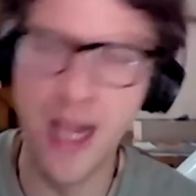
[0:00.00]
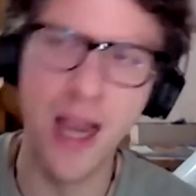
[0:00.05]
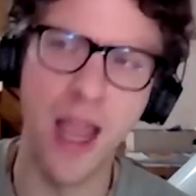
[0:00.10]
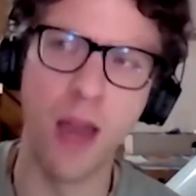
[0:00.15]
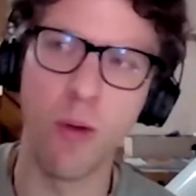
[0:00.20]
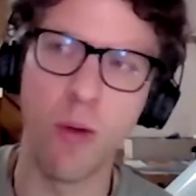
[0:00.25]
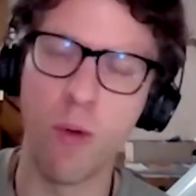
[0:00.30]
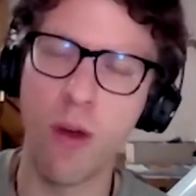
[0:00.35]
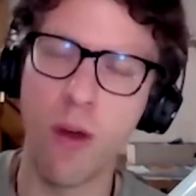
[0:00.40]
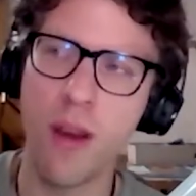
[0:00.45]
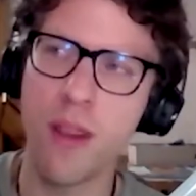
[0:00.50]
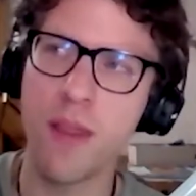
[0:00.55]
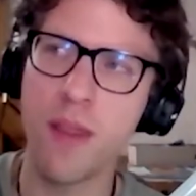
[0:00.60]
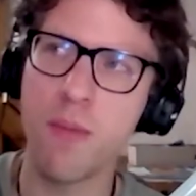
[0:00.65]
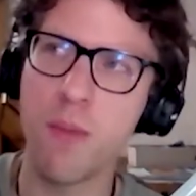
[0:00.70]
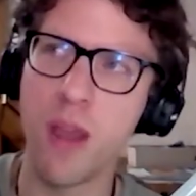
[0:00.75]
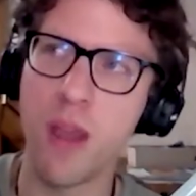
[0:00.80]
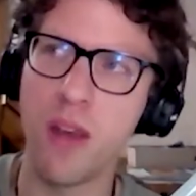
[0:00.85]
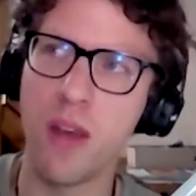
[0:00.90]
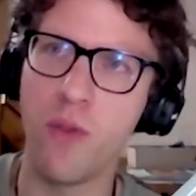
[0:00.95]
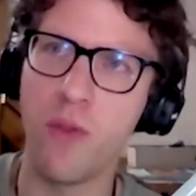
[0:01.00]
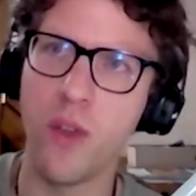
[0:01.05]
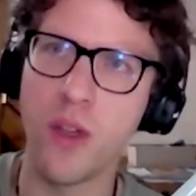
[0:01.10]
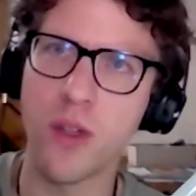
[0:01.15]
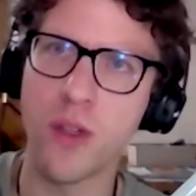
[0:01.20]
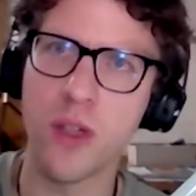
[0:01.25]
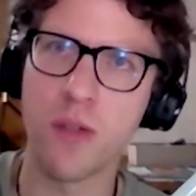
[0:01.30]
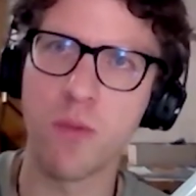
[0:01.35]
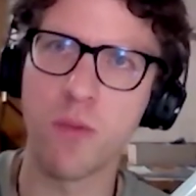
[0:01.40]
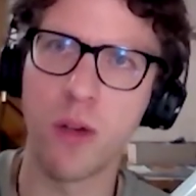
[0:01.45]
And one of the main
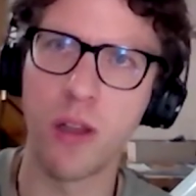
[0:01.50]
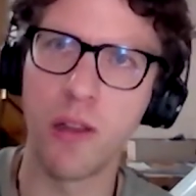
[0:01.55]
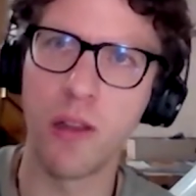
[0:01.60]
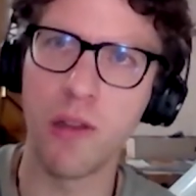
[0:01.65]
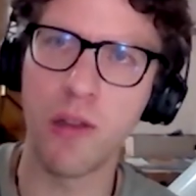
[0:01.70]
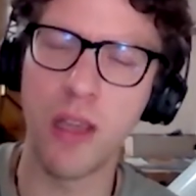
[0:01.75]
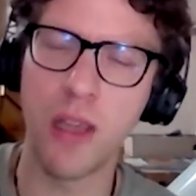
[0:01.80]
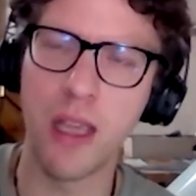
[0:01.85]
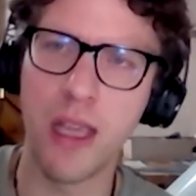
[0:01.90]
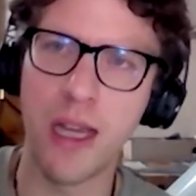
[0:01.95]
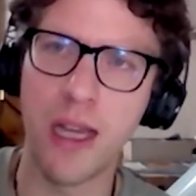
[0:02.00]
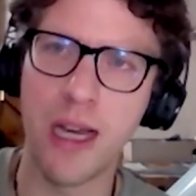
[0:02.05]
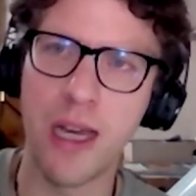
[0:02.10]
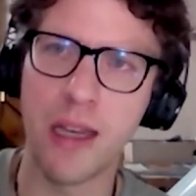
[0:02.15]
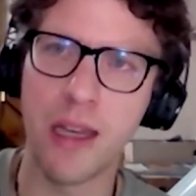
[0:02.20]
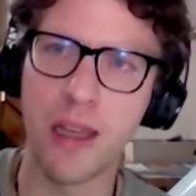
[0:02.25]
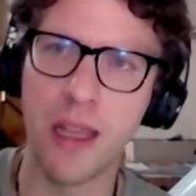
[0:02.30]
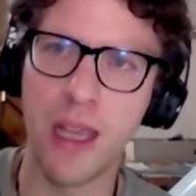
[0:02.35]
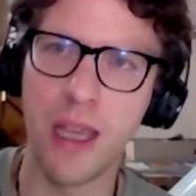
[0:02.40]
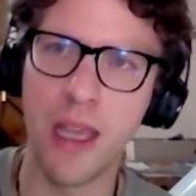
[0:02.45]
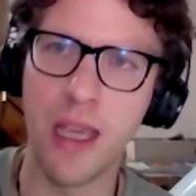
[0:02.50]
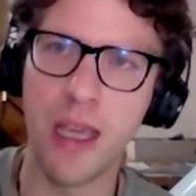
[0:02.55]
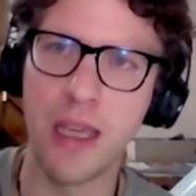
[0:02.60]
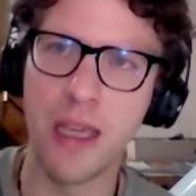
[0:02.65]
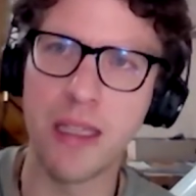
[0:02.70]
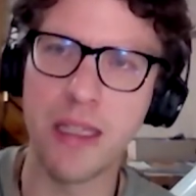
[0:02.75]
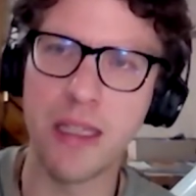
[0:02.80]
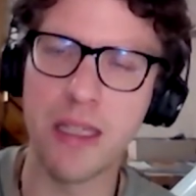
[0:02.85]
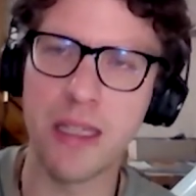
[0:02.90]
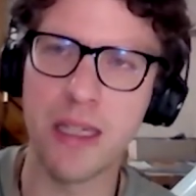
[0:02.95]
features we're looking at
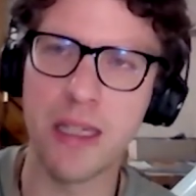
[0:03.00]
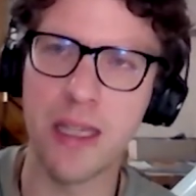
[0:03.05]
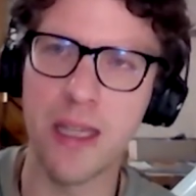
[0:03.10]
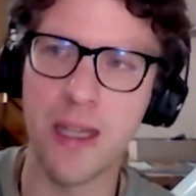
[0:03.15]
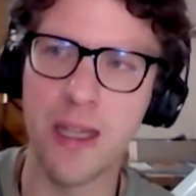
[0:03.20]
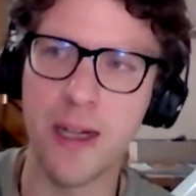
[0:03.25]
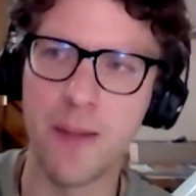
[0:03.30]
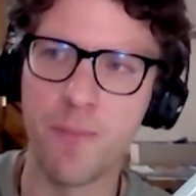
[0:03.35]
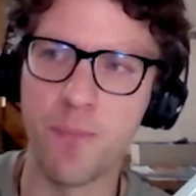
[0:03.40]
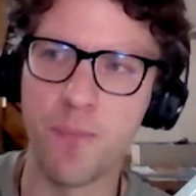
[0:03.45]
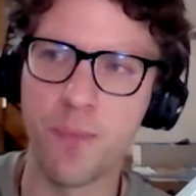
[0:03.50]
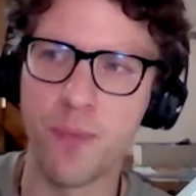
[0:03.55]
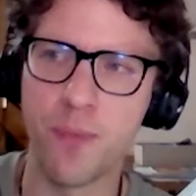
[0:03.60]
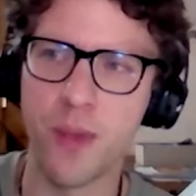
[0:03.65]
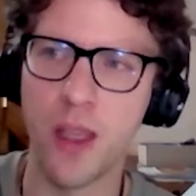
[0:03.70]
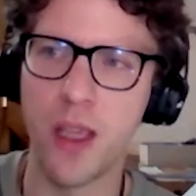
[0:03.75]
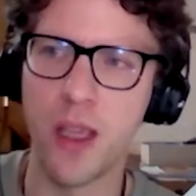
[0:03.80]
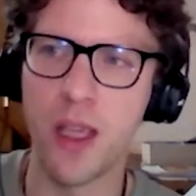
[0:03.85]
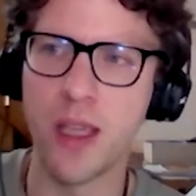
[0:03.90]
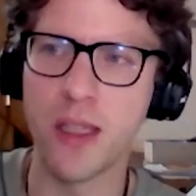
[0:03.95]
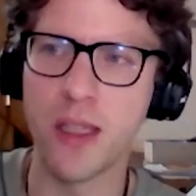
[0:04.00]
is what